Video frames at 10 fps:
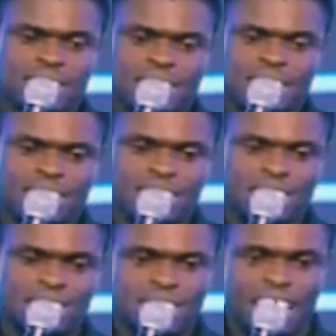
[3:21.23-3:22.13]
He
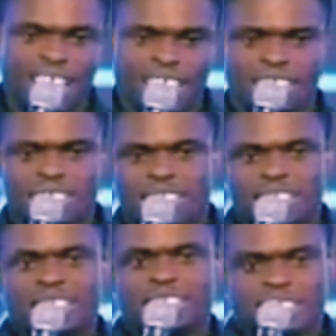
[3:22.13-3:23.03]

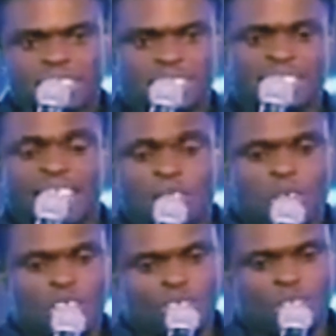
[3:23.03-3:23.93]
said they are
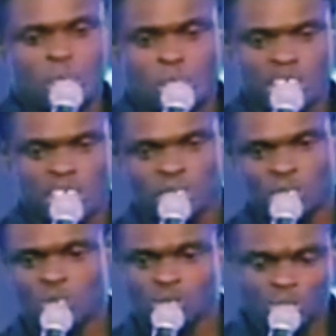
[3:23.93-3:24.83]
looking for money to
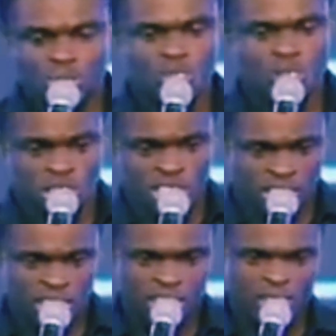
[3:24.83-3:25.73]
do
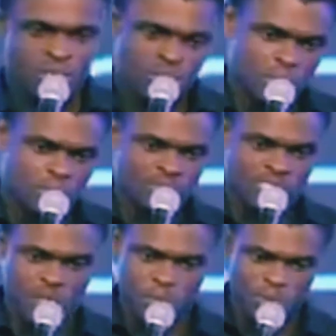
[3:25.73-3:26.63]
surgery to remove
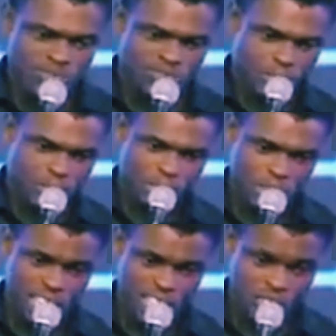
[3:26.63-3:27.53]
the spoon from the
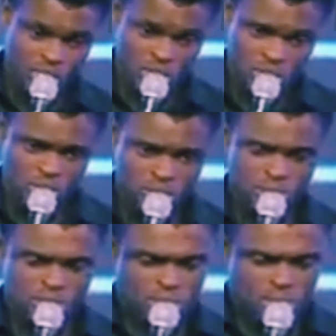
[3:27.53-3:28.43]
mother's throat.
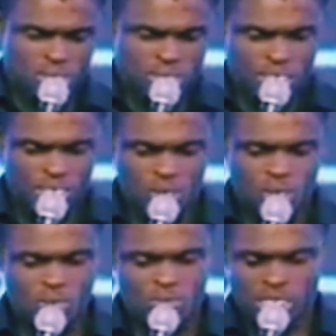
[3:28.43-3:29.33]
And
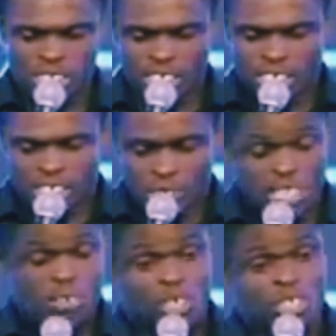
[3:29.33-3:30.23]
so
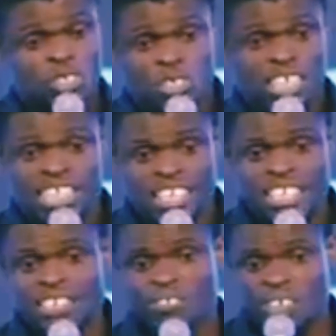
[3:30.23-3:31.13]
when he was talking, I
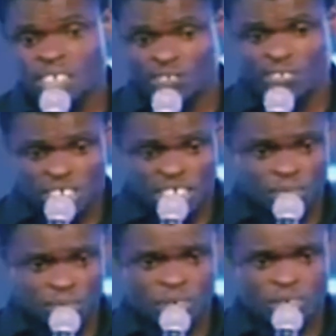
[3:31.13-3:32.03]
really felt for
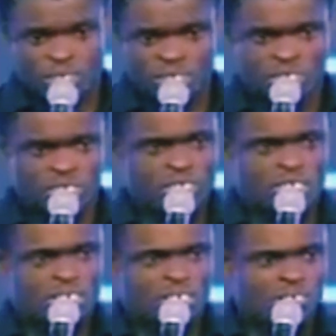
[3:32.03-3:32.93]
him, because
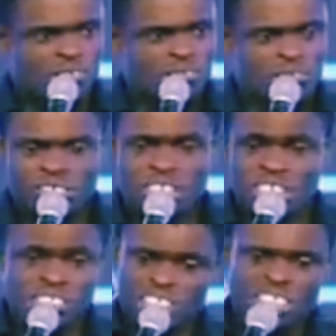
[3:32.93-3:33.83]

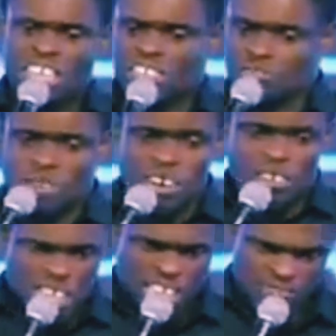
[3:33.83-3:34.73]
in this house we are
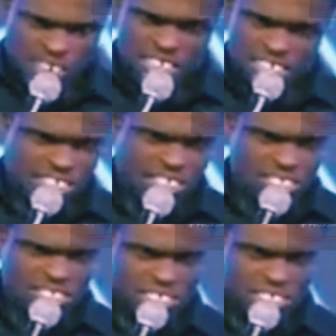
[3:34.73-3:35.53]
all givers,